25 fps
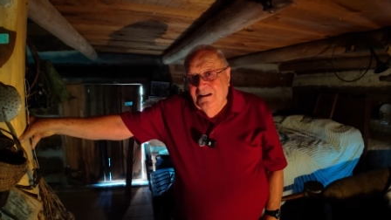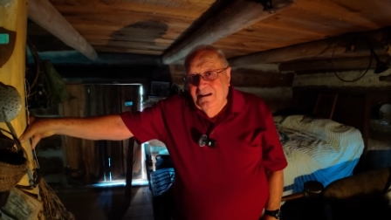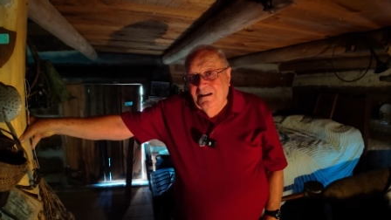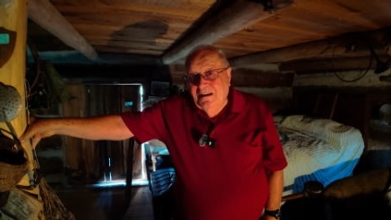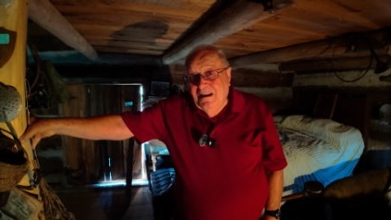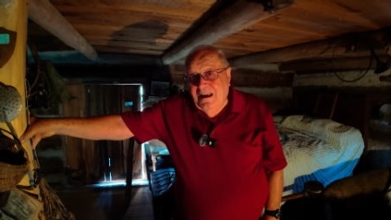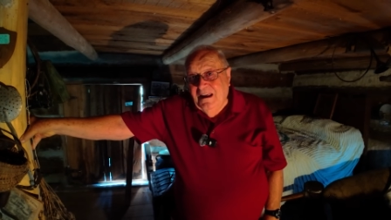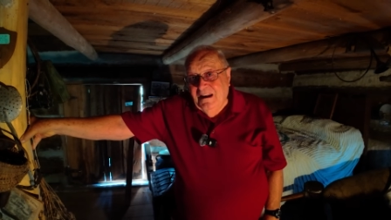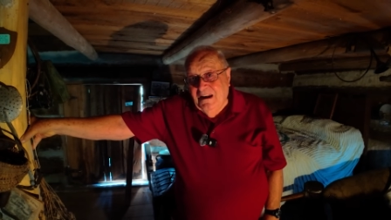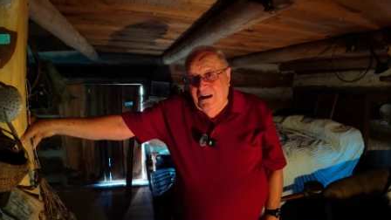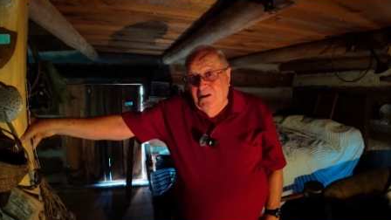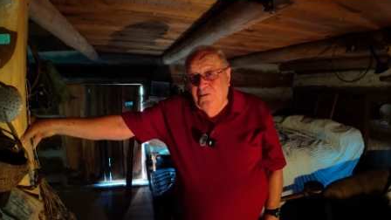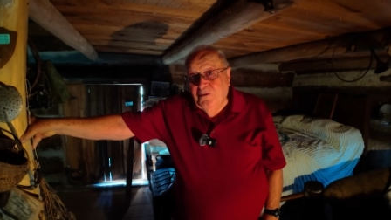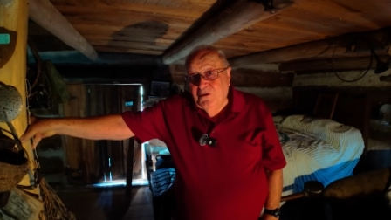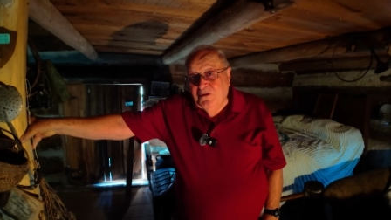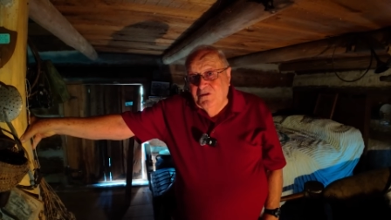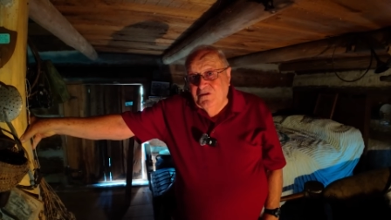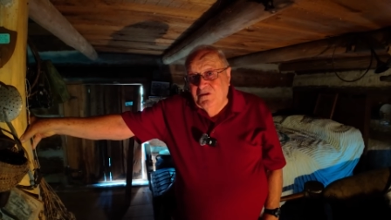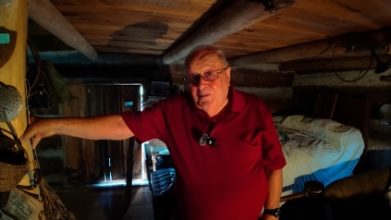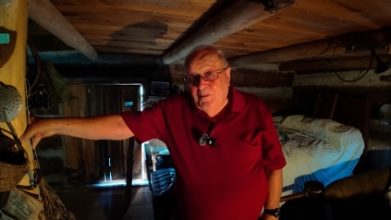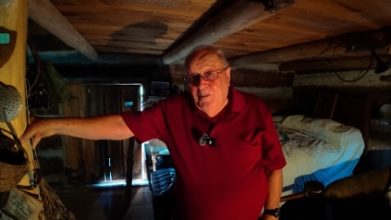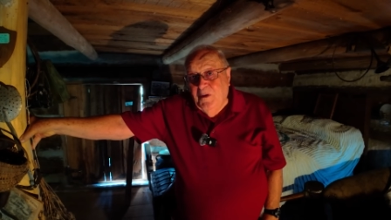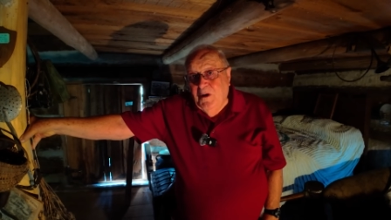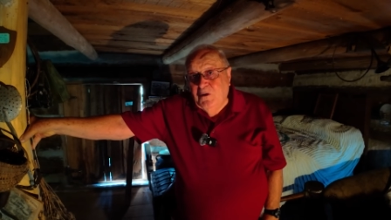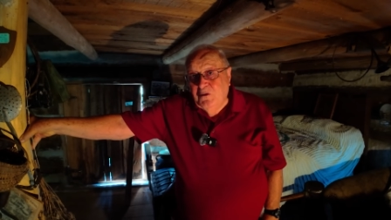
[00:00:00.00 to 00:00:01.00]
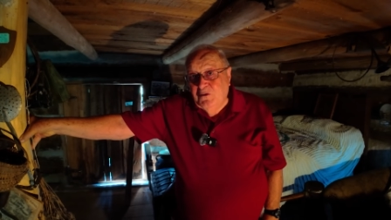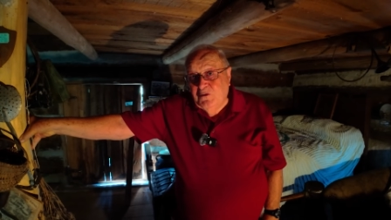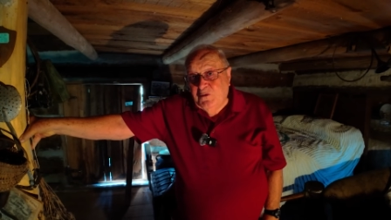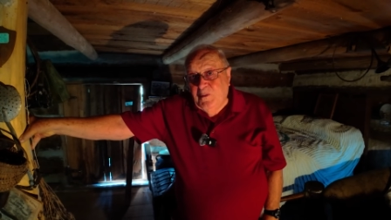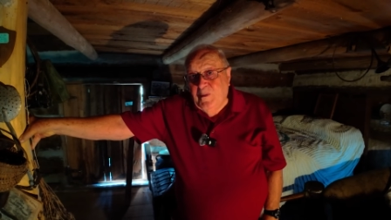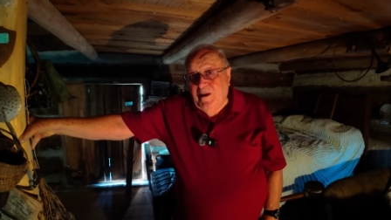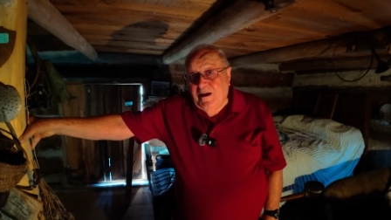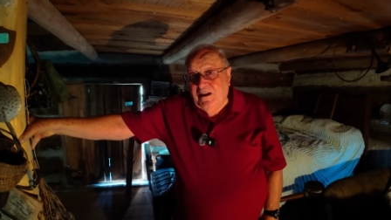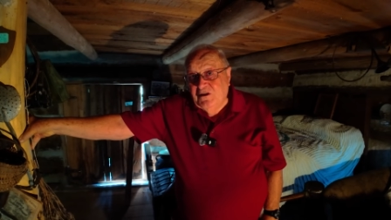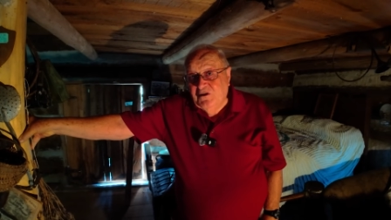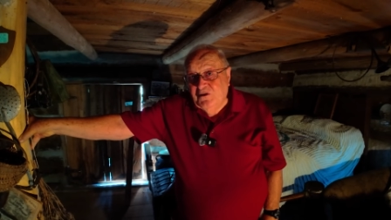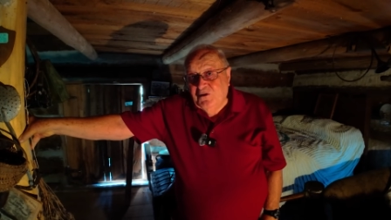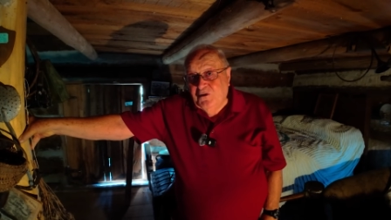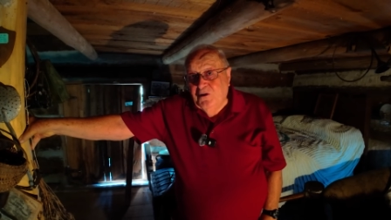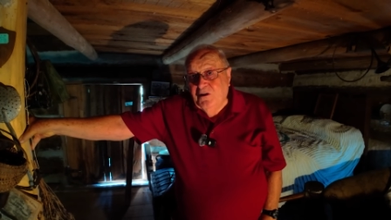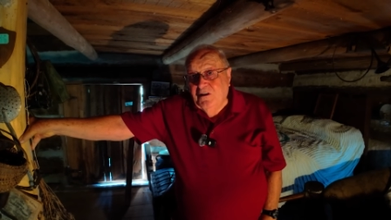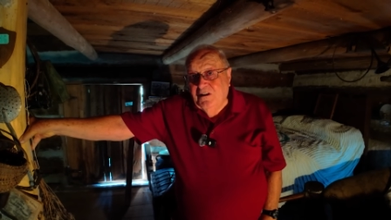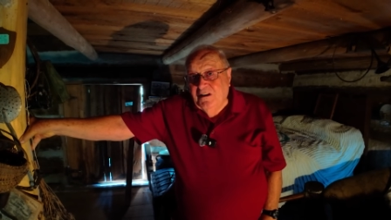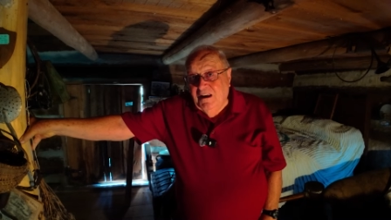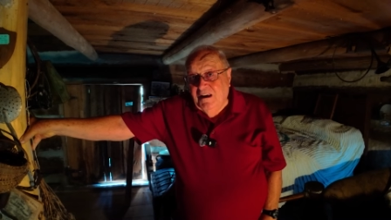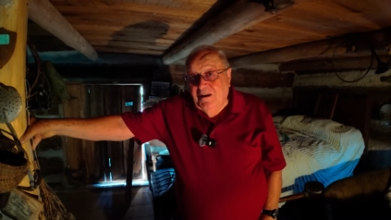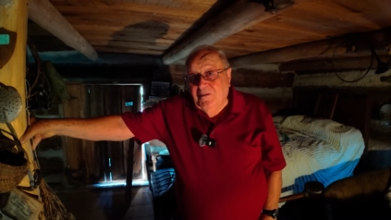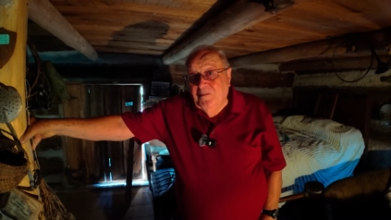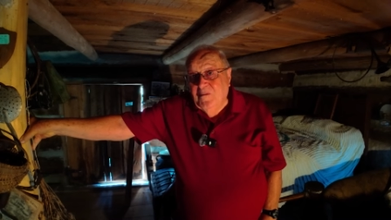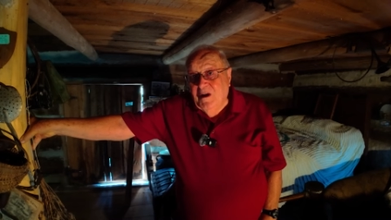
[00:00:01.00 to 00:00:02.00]
Then he was a postmaster at
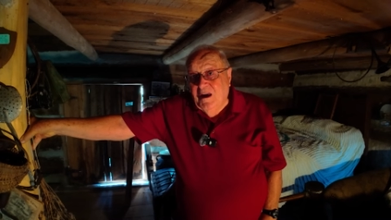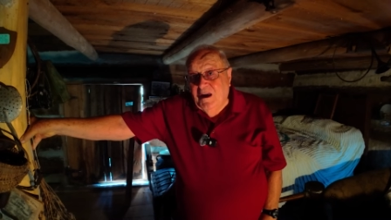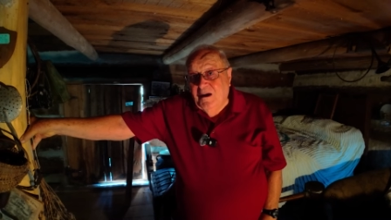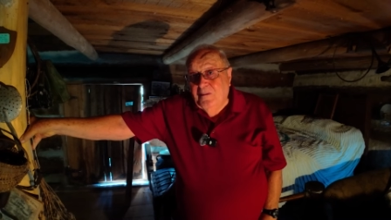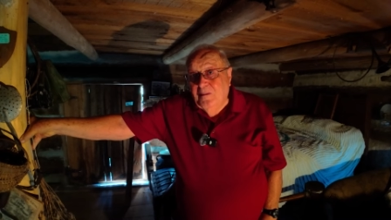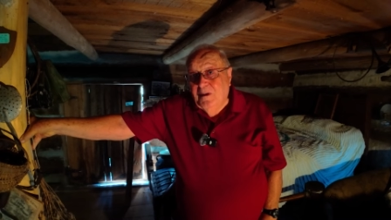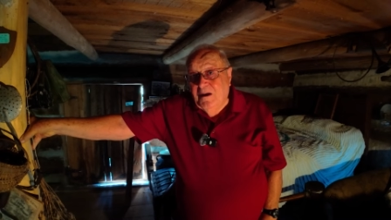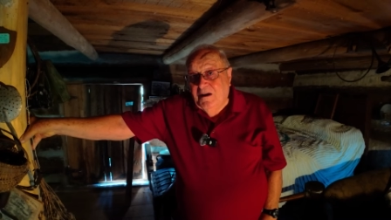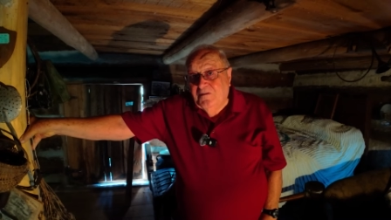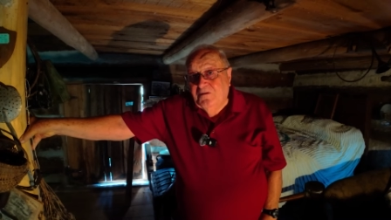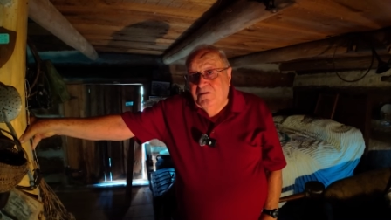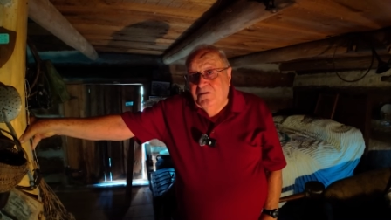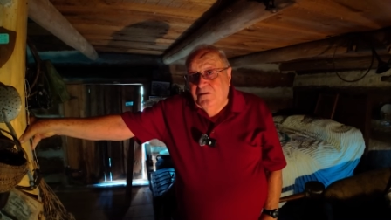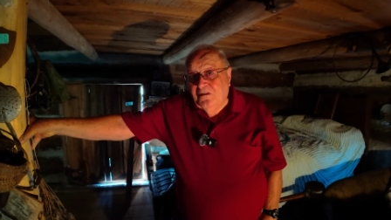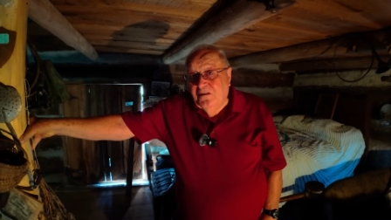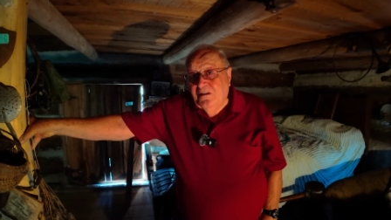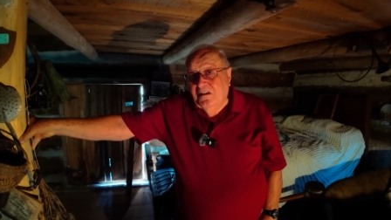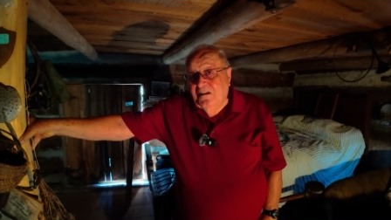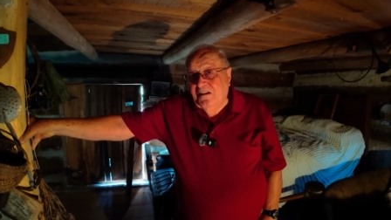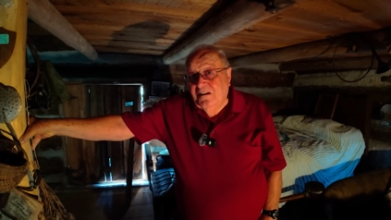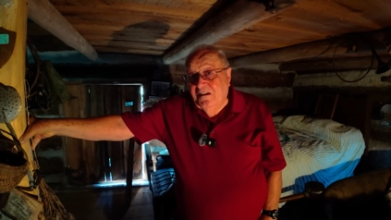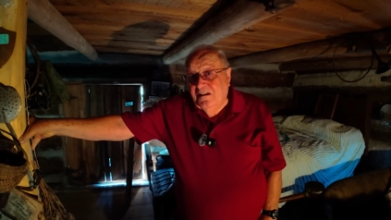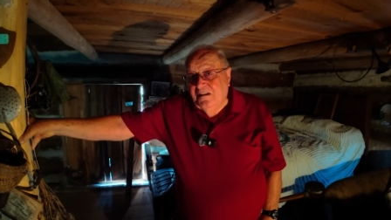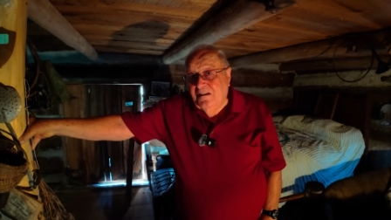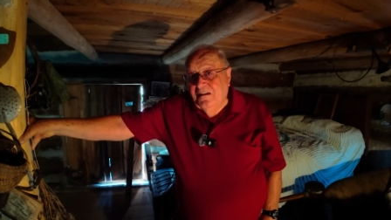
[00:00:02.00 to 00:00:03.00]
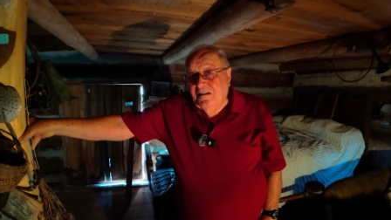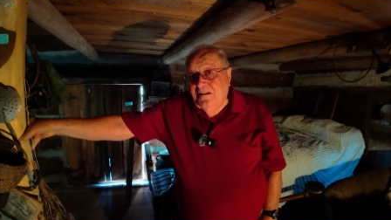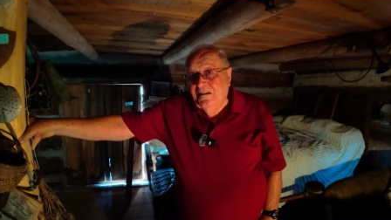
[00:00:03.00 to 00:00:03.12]
Deep Gap after that.